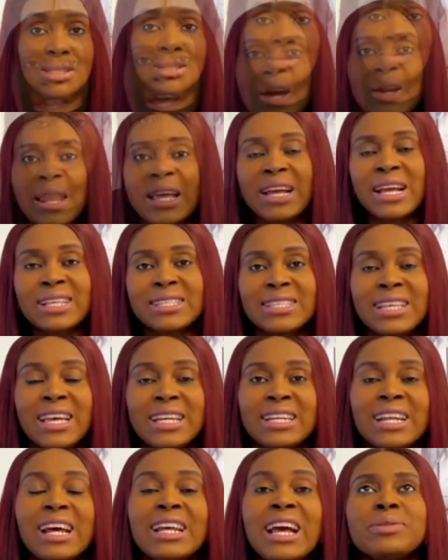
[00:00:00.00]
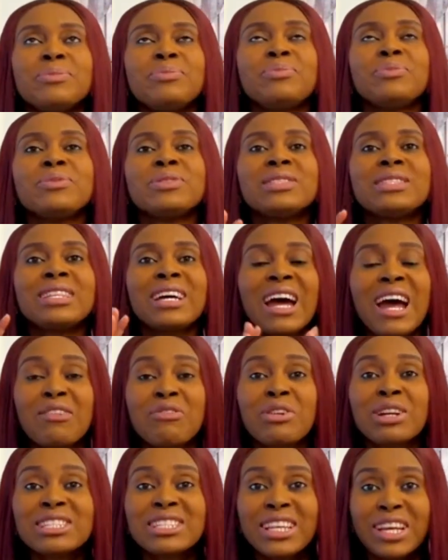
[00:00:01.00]
Now, like I said, the
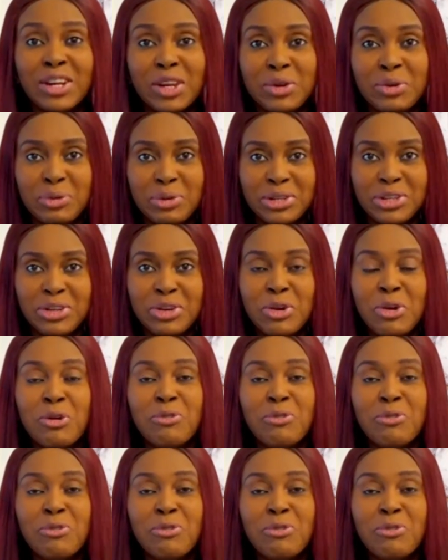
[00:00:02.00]
average salary